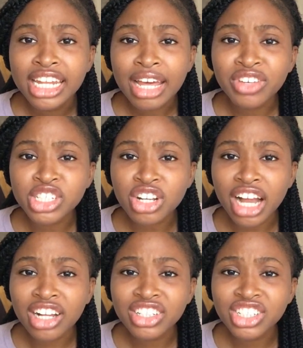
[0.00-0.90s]
Navigation
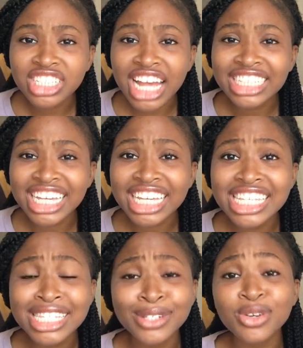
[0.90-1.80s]
calculations, are they
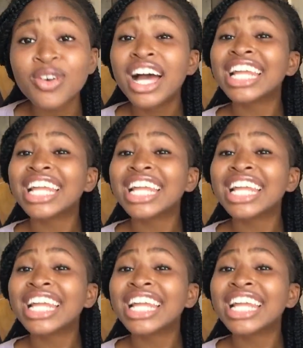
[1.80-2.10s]
easy though?